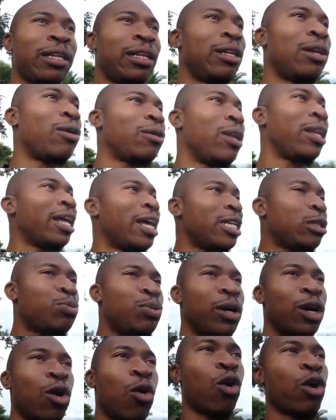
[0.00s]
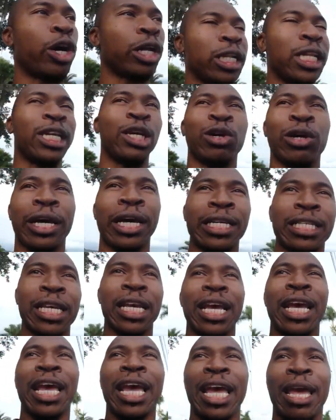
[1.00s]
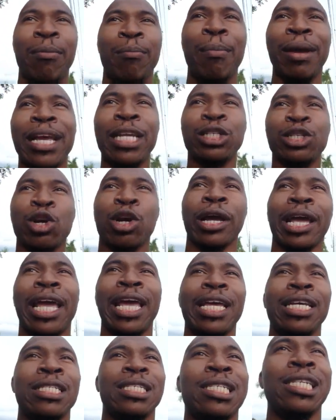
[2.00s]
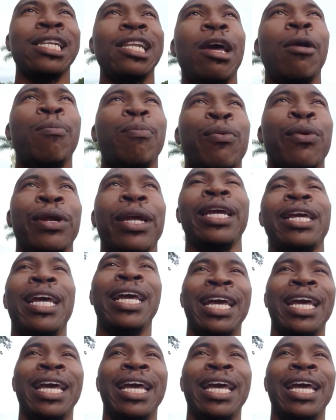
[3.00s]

you know, lust put oil in your hands, it makes your hands slippery.